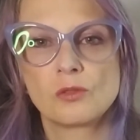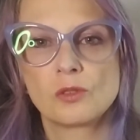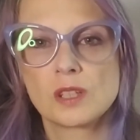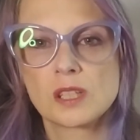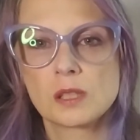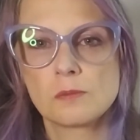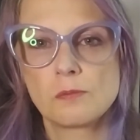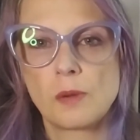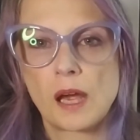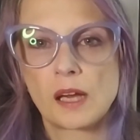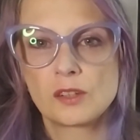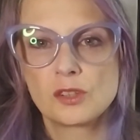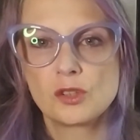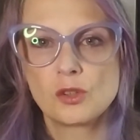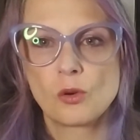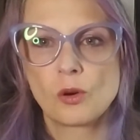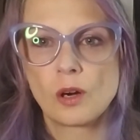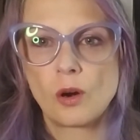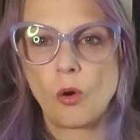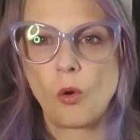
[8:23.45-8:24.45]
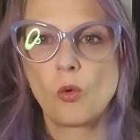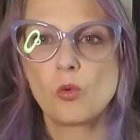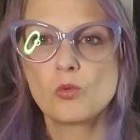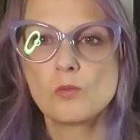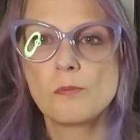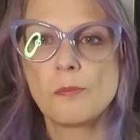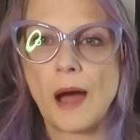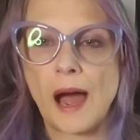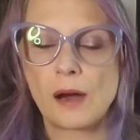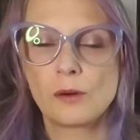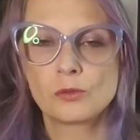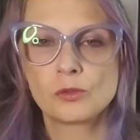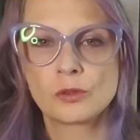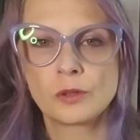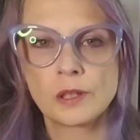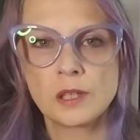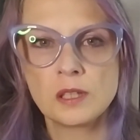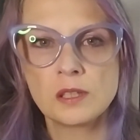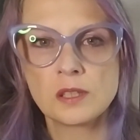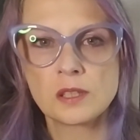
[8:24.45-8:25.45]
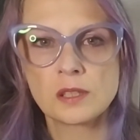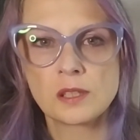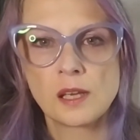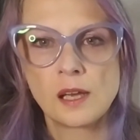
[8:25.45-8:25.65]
respect your own boundaries,